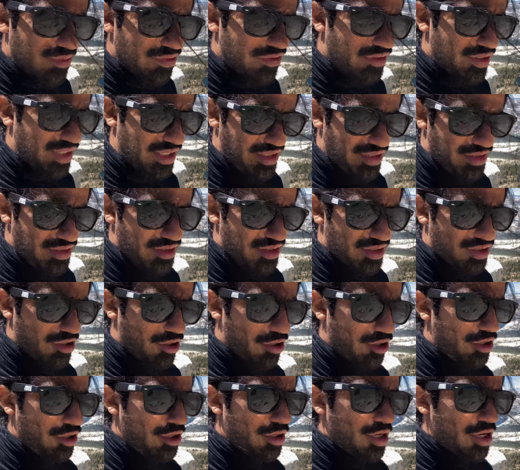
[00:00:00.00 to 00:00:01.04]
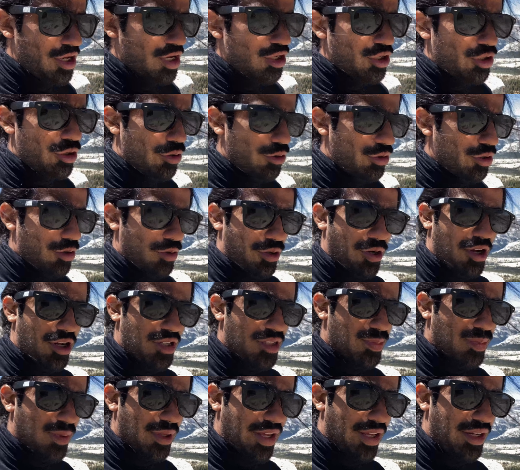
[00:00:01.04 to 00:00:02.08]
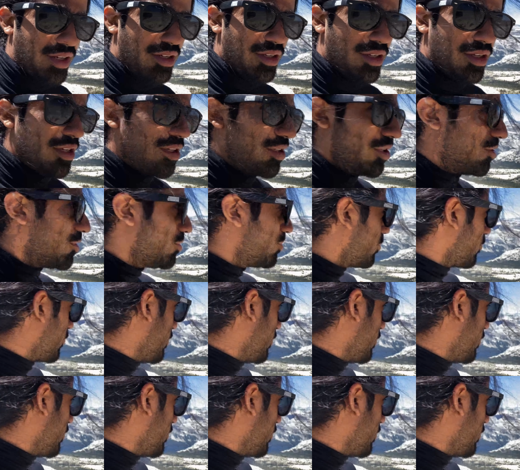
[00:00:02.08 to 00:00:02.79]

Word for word: things are? You don't know God's plan. You don't know the